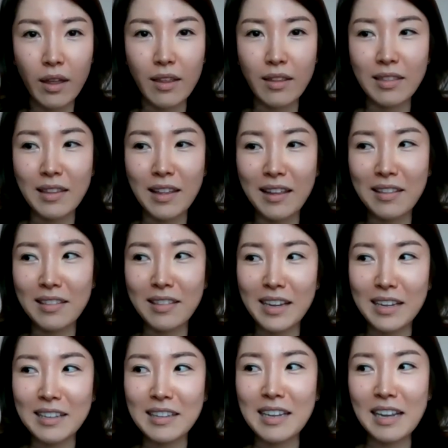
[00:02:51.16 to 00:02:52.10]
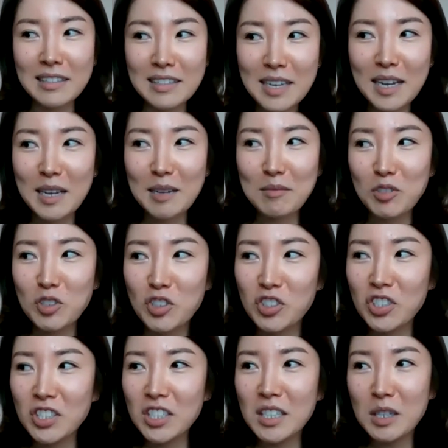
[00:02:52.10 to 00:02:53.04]
and then like that time
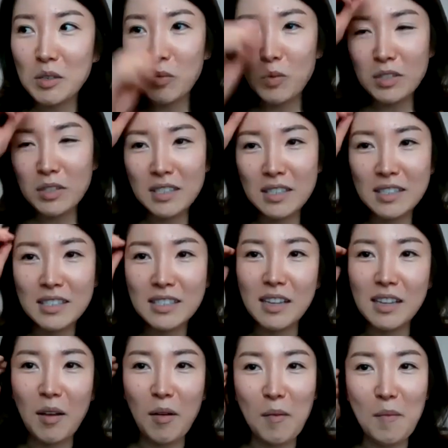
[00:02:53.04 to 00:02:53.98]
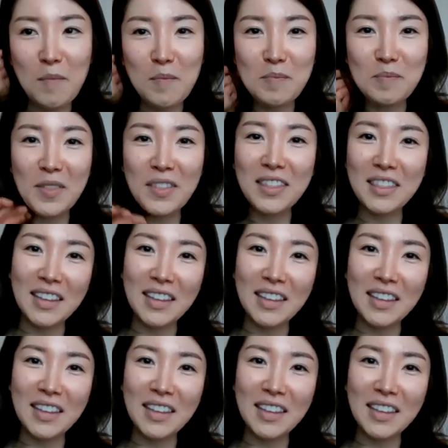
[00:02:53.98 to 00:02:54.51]
she was um,